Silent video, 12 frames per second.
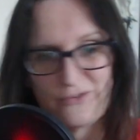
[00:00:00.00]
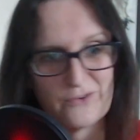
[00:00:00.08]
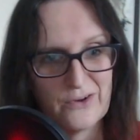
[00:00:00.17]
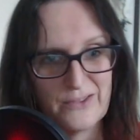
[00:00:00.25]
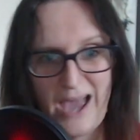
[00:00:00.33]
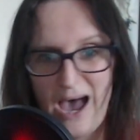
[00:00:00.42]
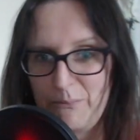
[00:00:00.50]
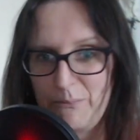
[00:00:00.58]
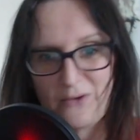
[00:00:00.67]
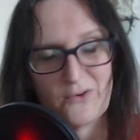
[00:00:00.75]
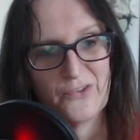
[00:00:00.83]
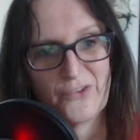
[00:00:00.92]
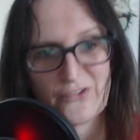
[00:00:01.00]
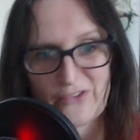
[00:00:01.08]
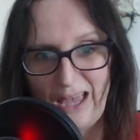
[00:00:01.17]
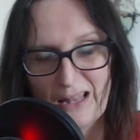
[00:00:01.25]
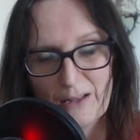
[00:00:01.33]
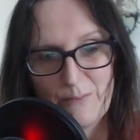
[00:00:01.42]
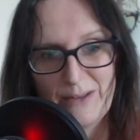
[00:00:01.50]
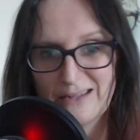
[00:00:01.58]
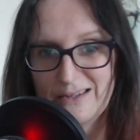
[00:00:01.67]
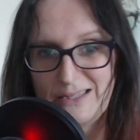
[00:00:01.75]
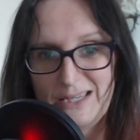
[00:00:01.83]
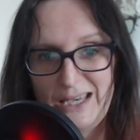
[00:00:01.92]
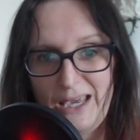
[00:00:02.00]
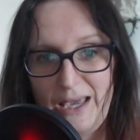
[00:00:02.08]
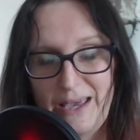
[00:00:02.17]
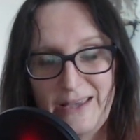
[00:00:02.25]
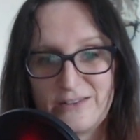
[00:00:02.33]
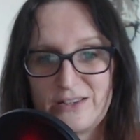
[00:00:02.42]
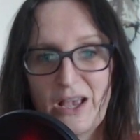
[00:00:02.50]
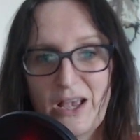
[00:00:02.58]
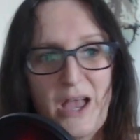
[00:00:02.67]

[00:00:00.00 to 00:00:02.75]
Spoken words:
you've got the app, you've got the scalability. It's